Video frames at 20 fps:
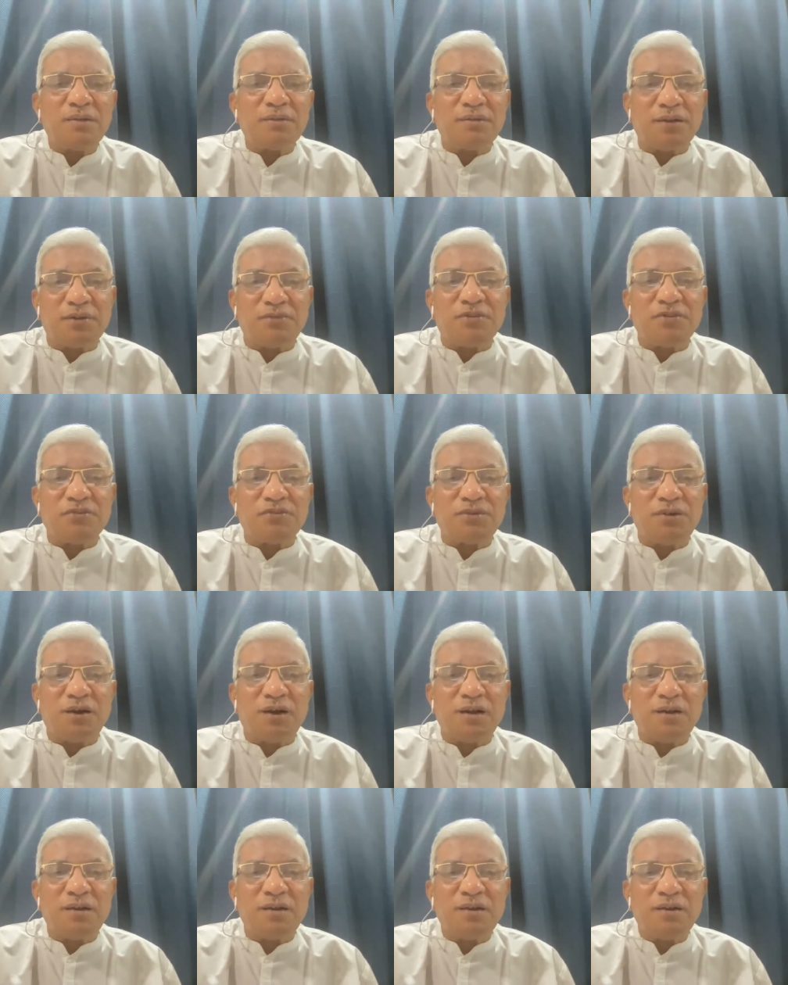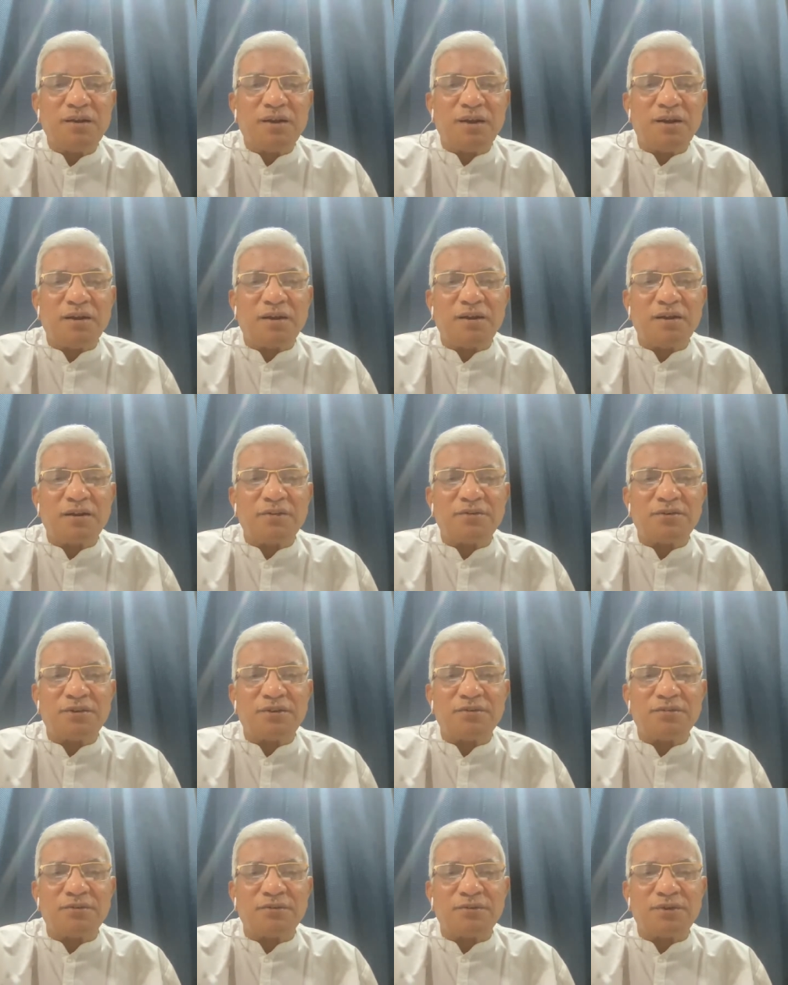That's ISKCON,
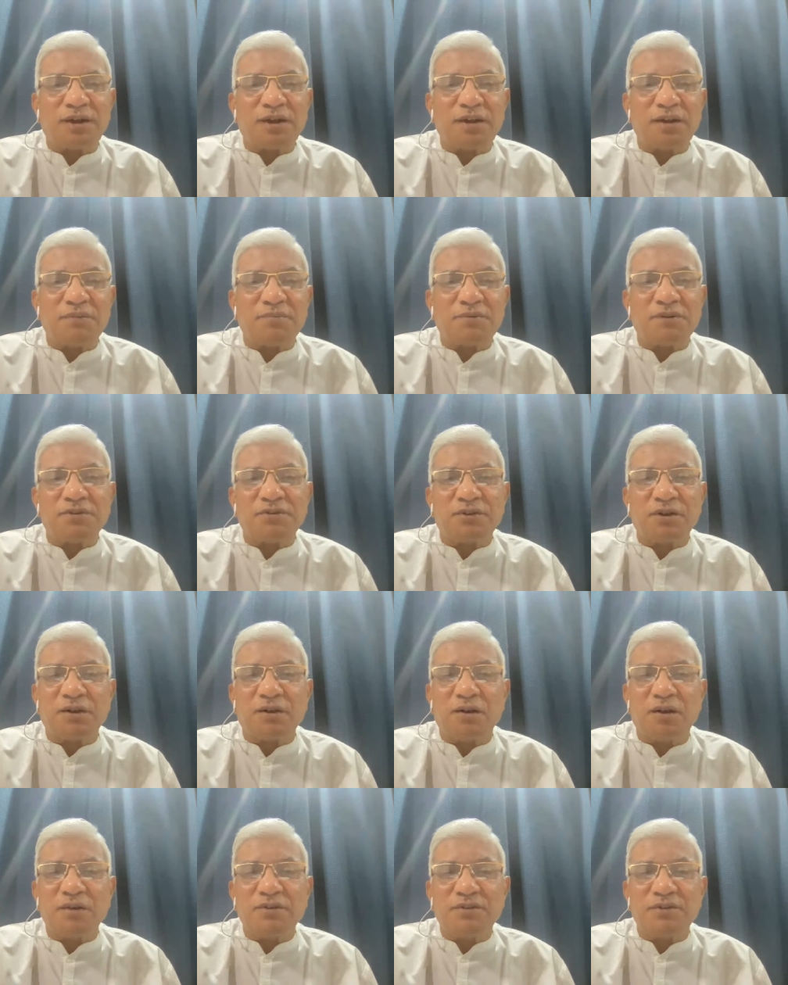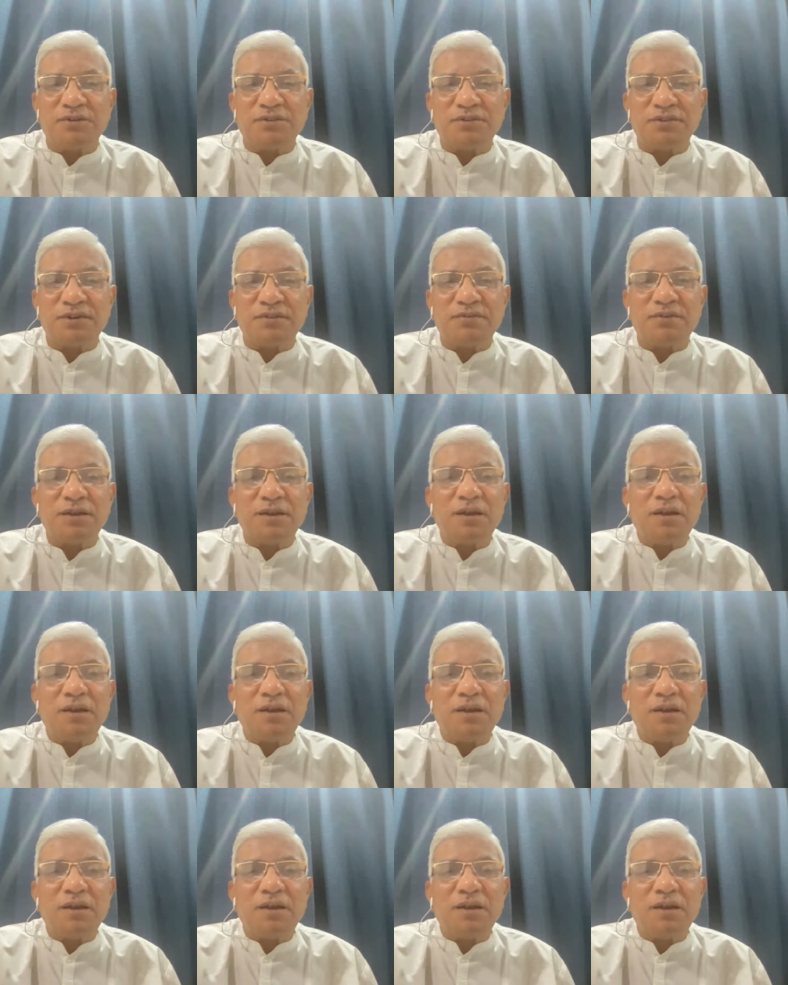International Society of Krishna Consciousness.